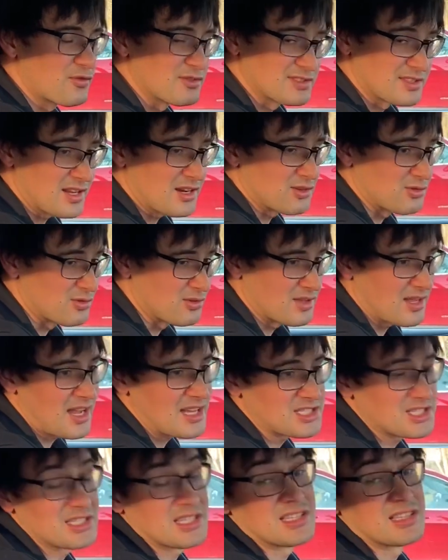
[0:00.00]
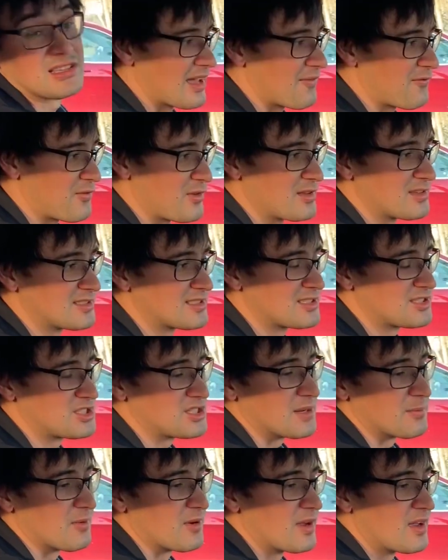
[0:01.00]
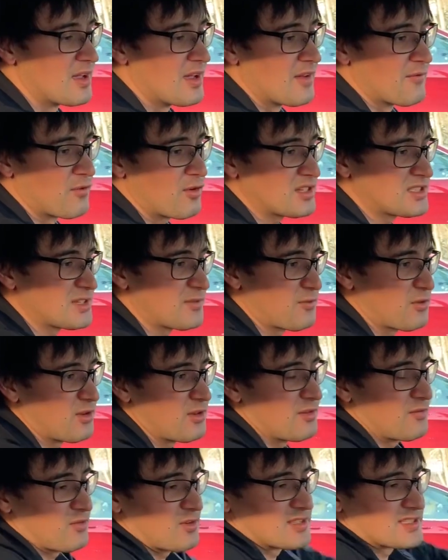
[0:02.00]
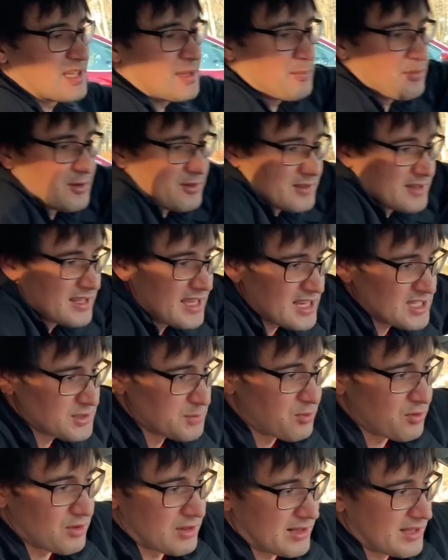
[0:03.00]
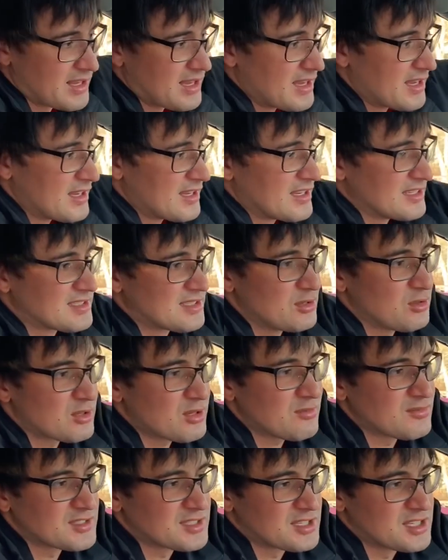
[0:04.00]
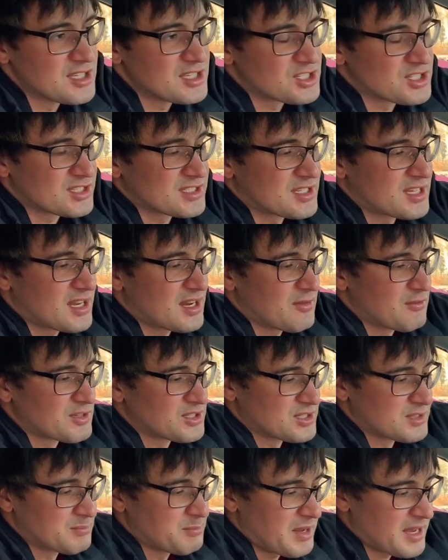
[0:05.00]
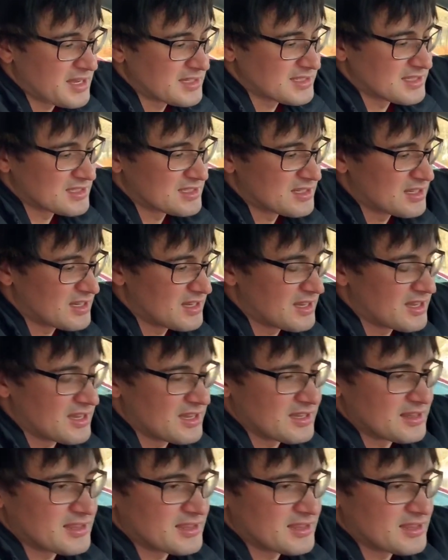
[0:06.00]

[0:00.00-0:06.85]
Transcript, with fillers: you start to touch it, it feels cheap. First of all, for example, dashboard. It's a lot of stitches here, which makes this uh,